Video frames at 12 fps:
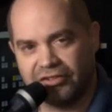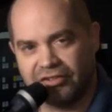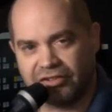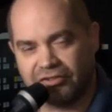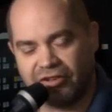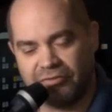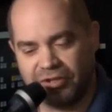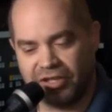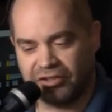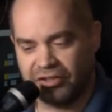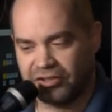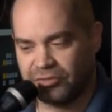It's
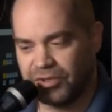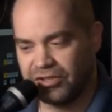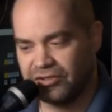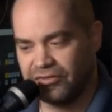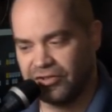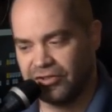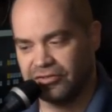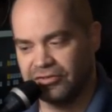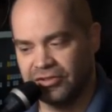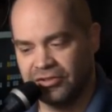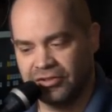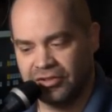extremely expensive to,
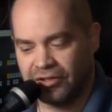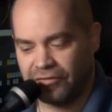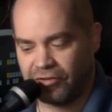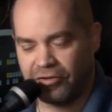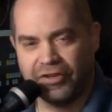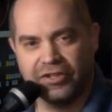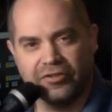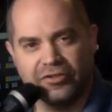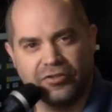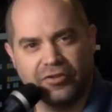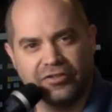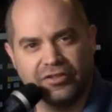for a vendor
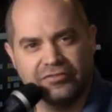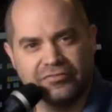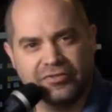to